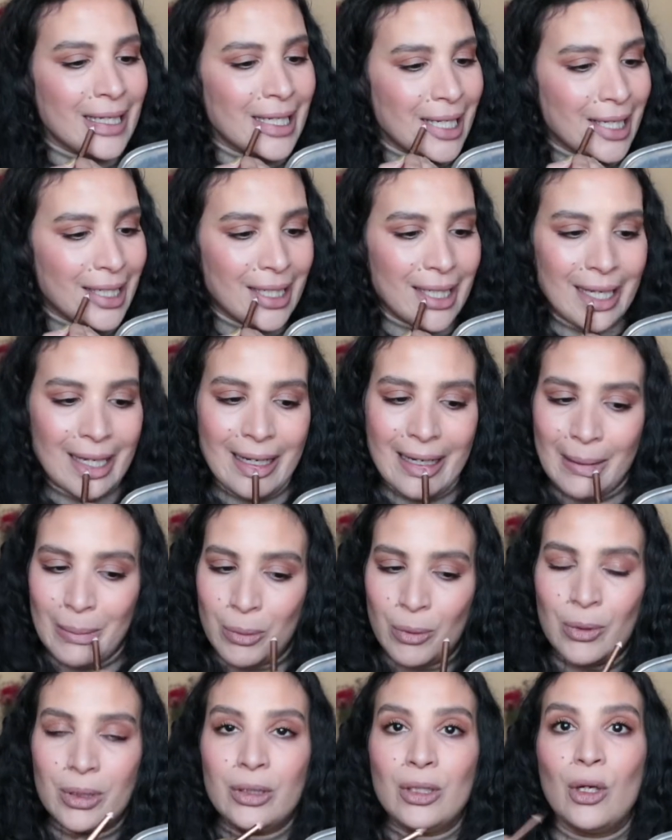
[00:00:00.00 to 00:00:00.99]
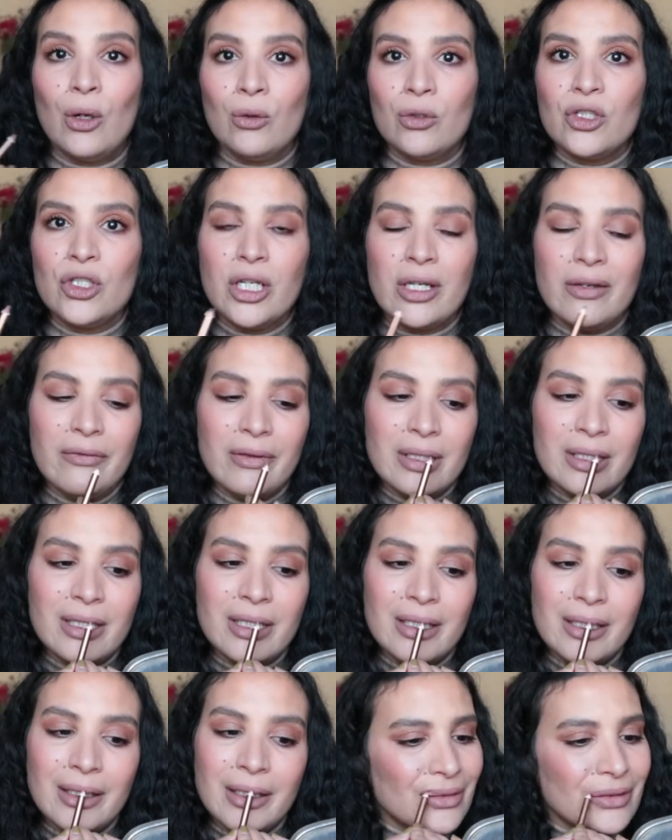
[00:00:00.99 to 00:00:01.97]
and help with the
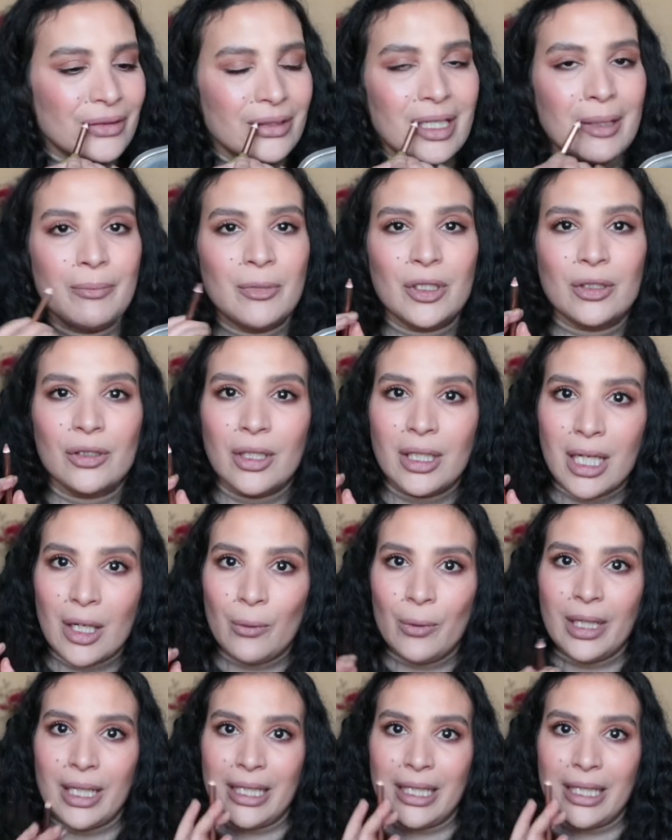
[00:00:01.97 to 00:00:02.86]
longevity. Today I'm not gonna wear